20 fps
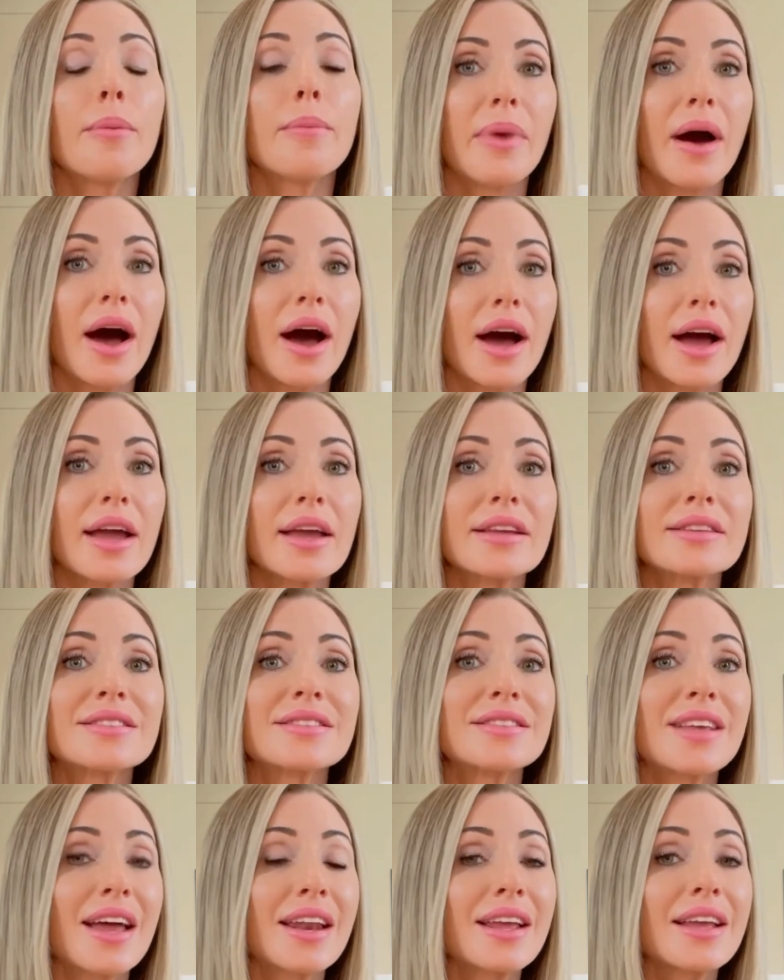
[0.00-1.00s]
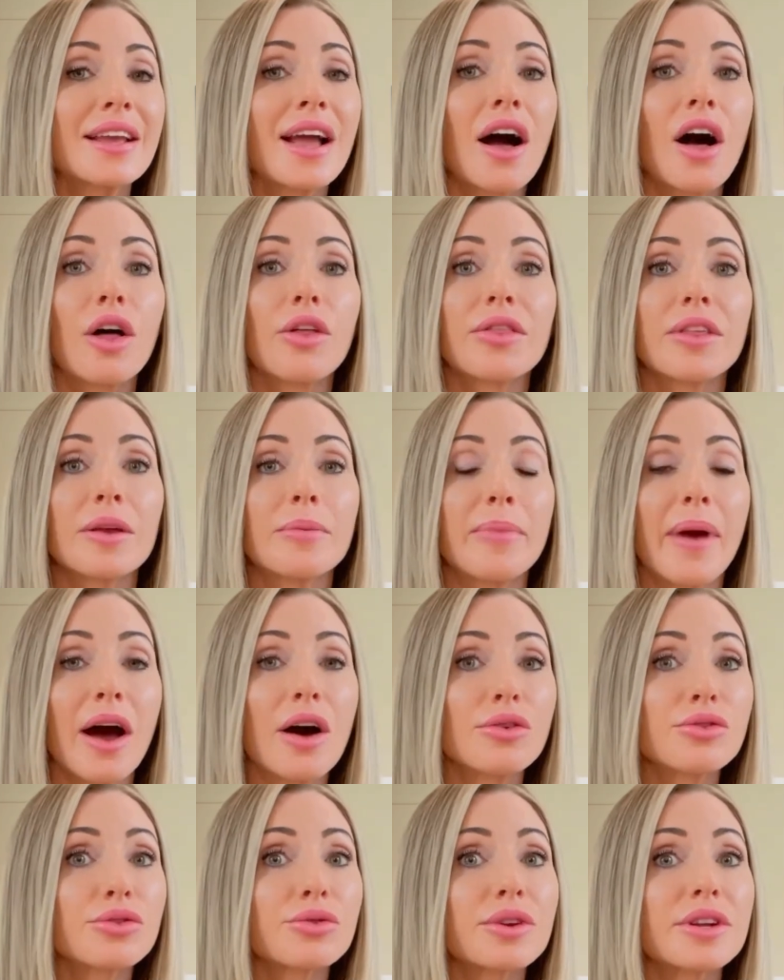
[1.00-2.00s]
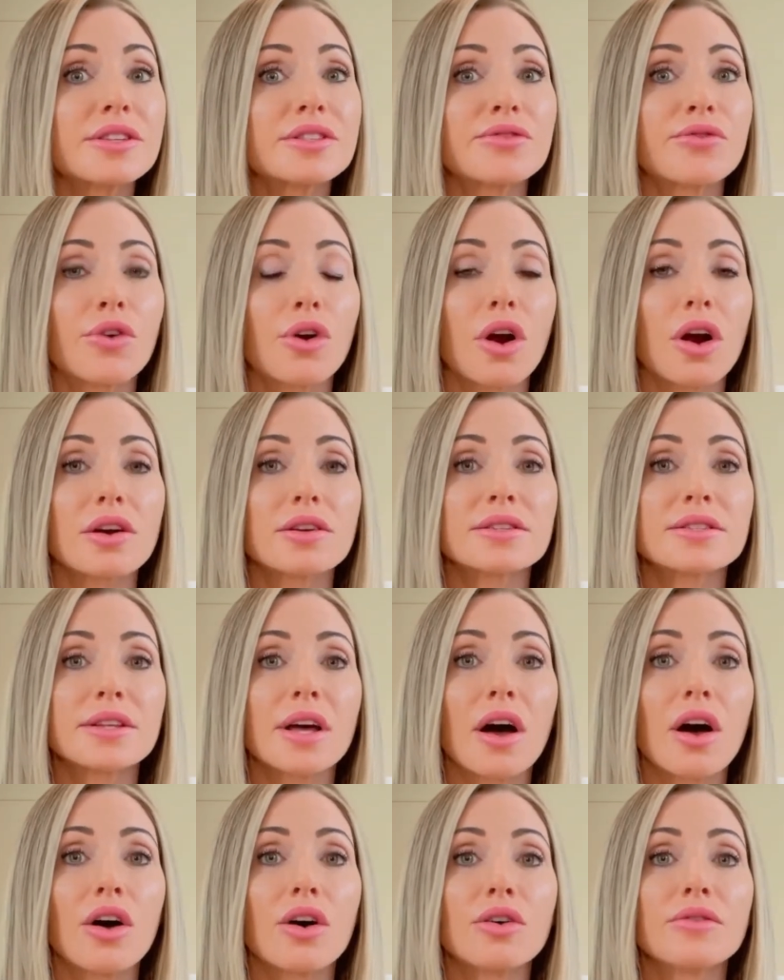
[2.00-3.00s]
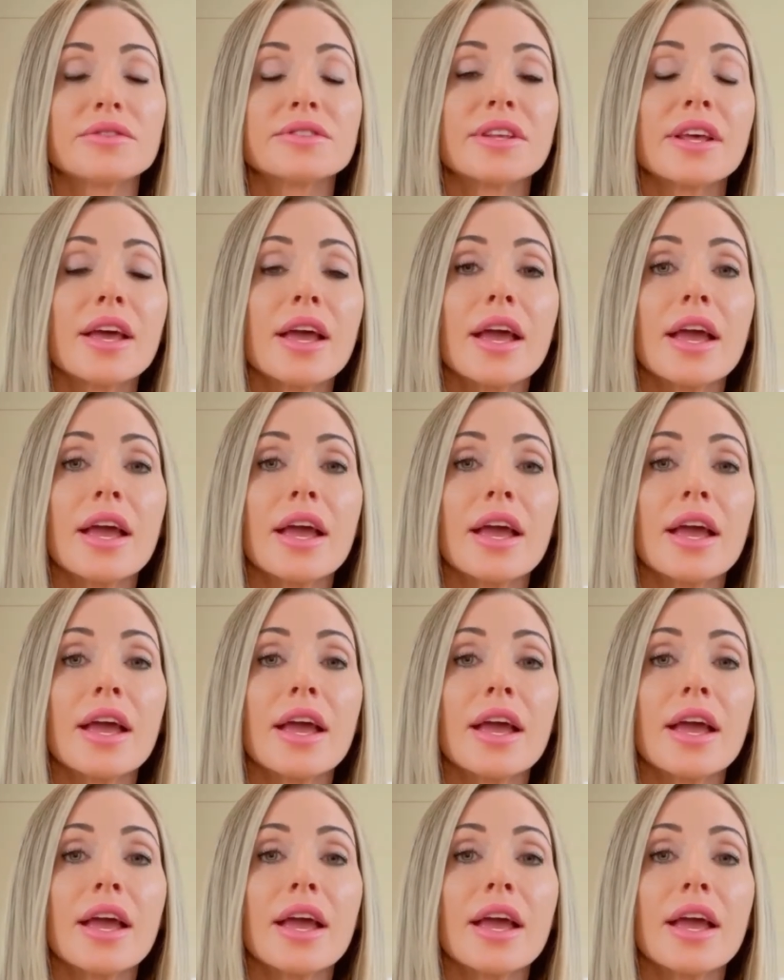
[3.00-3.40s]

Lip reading: by setting healthy boundaries for ourselves